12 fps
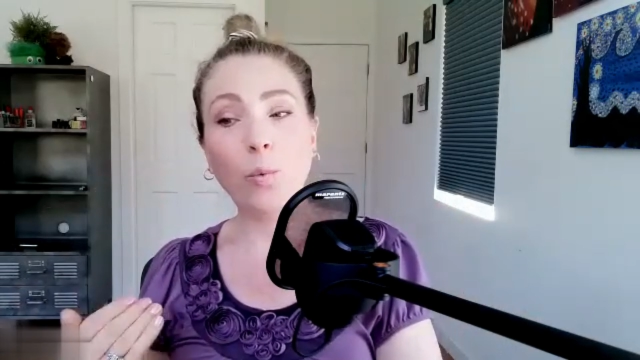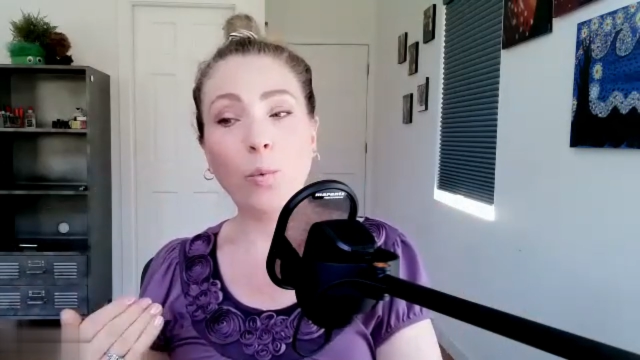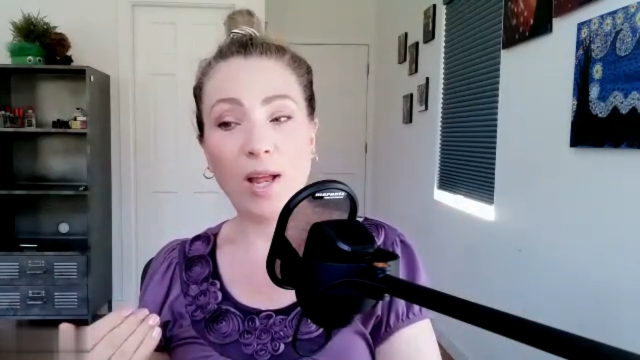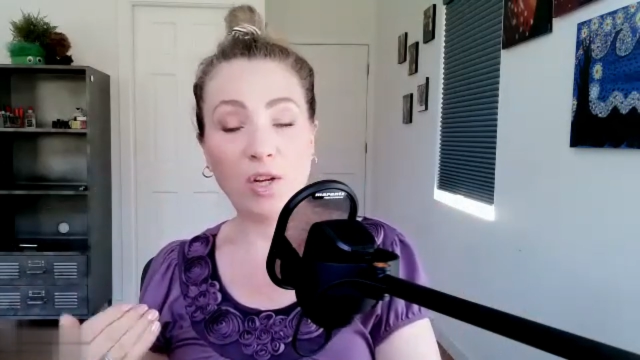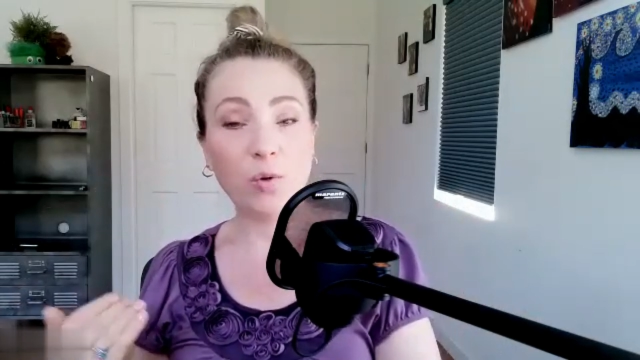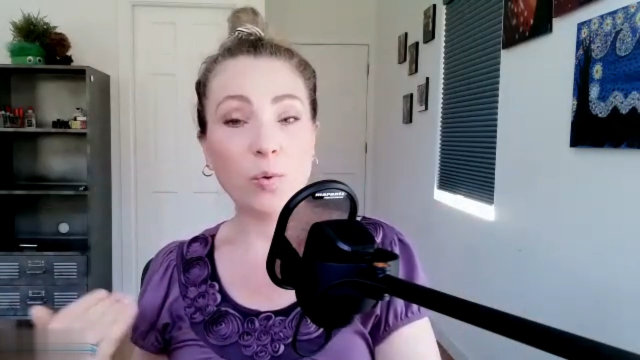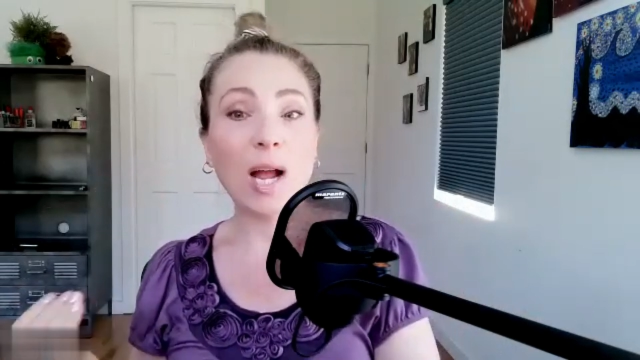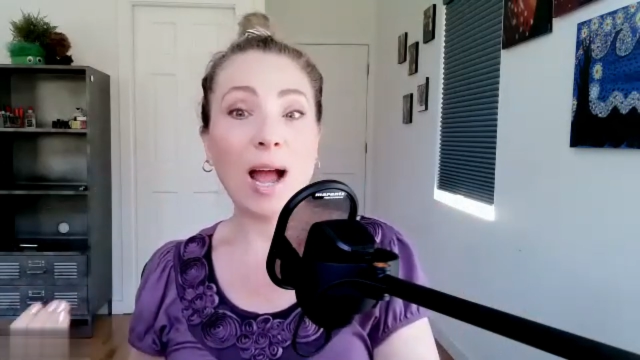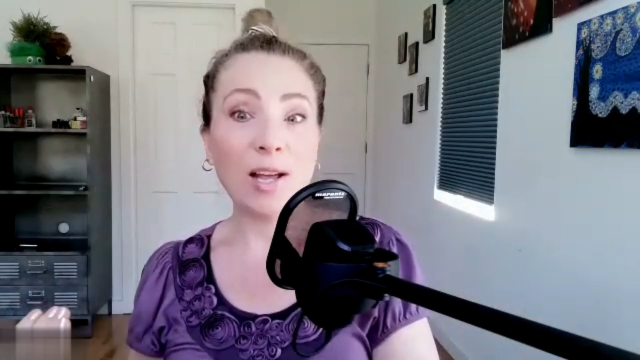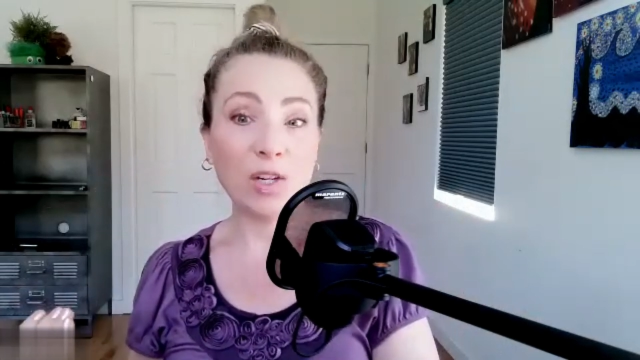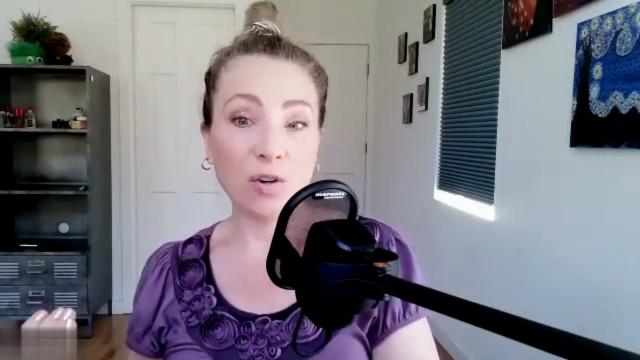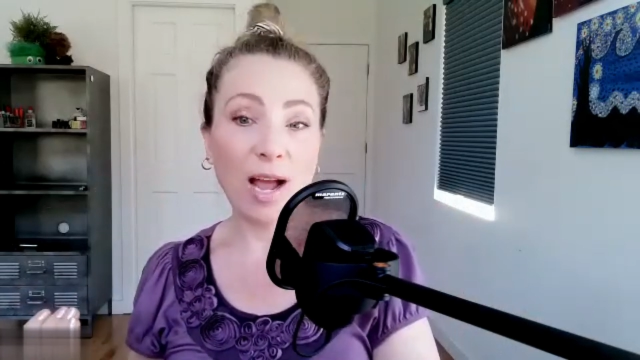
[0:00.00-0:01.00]
when you are
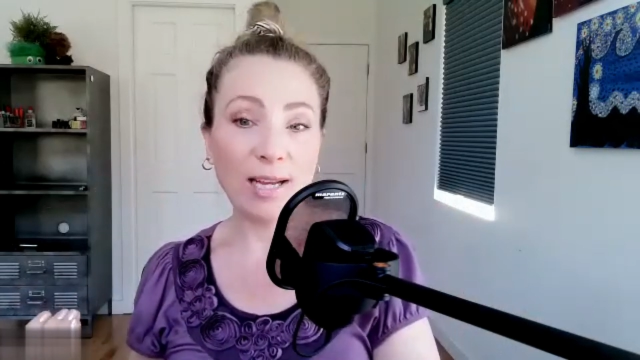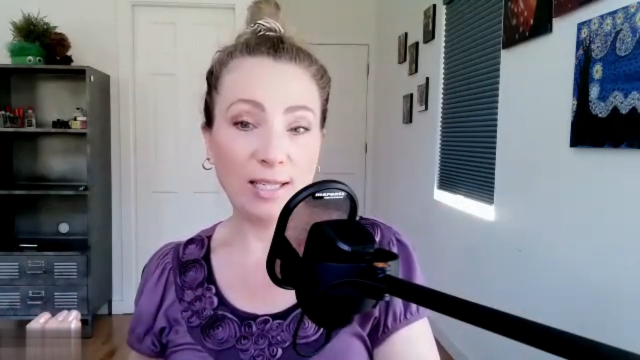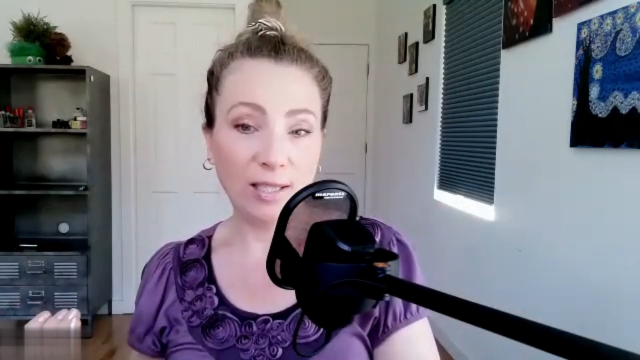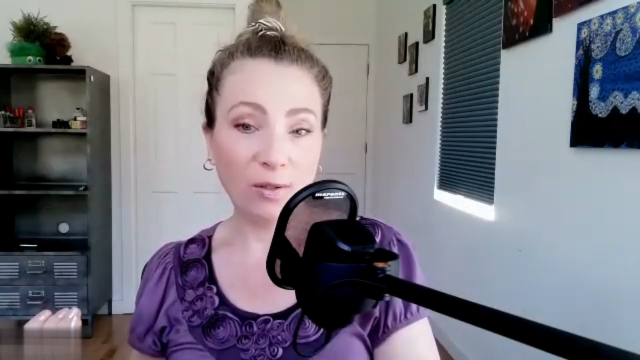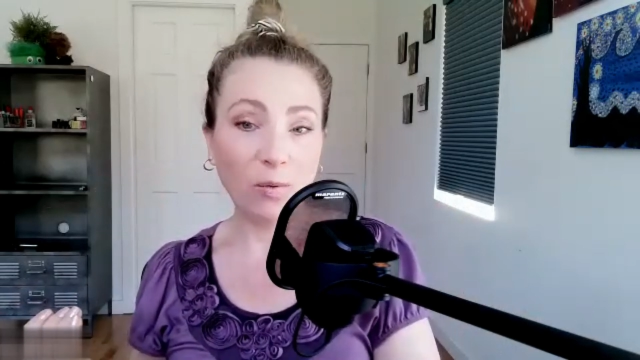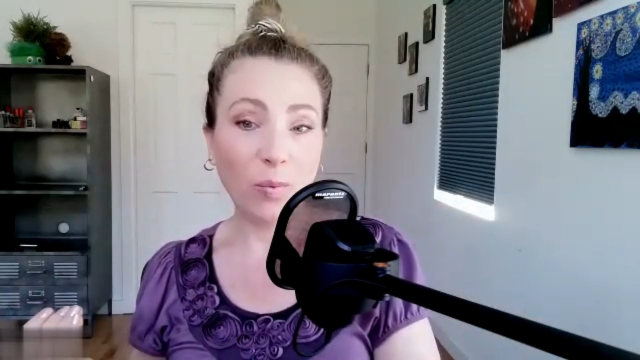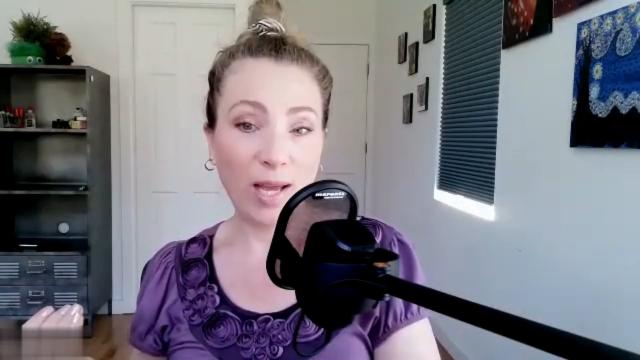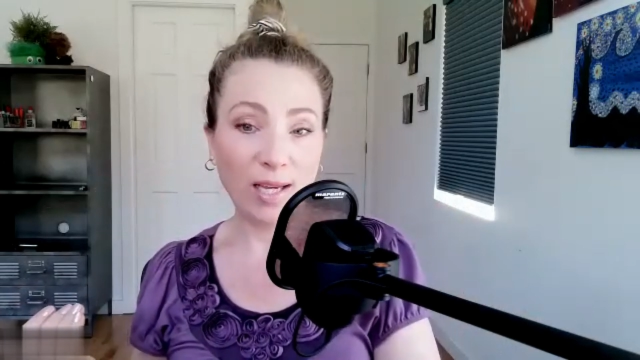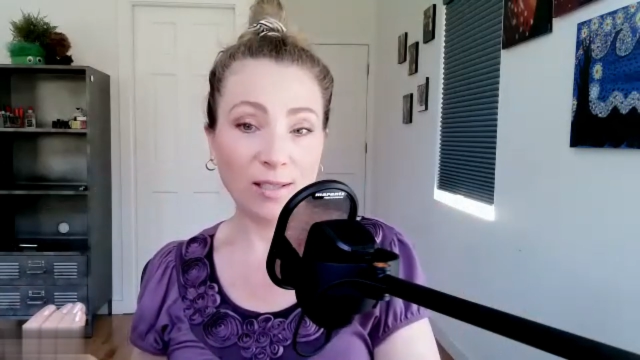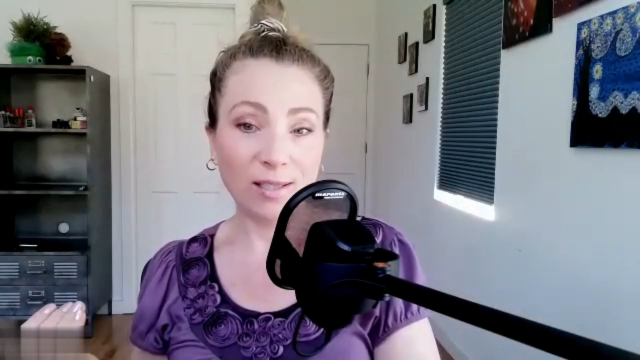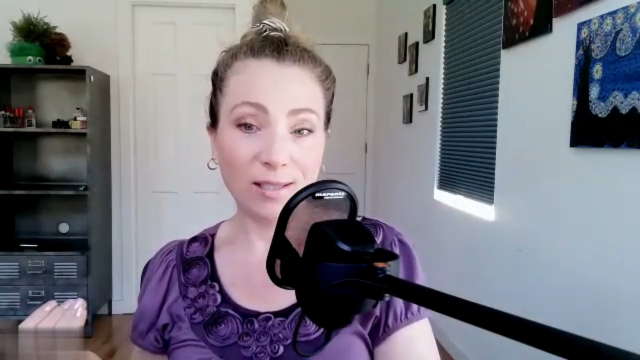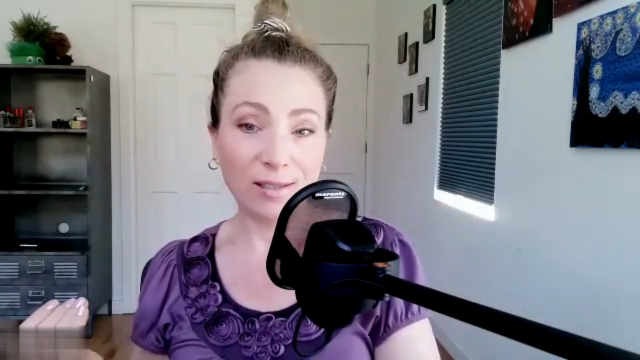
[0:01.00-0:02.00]
at your ideal
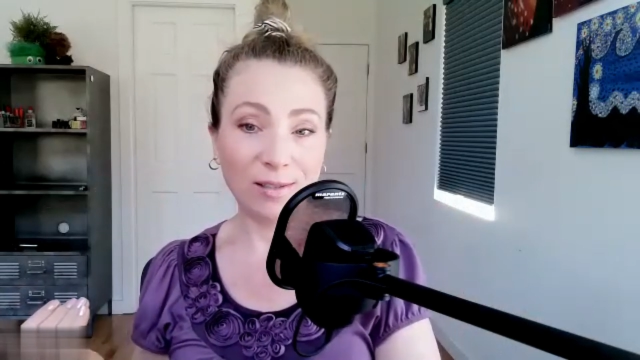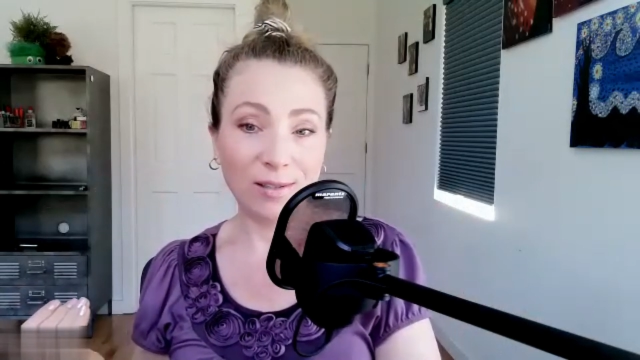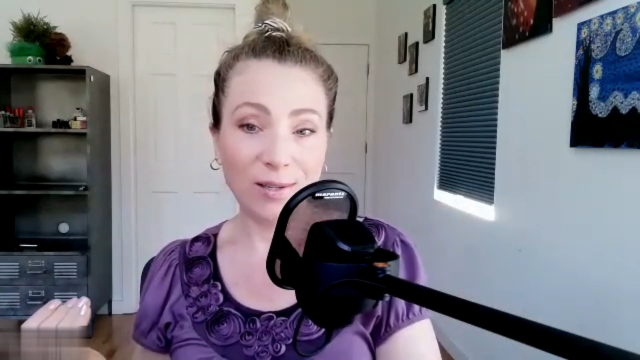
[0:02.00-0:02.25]
weight,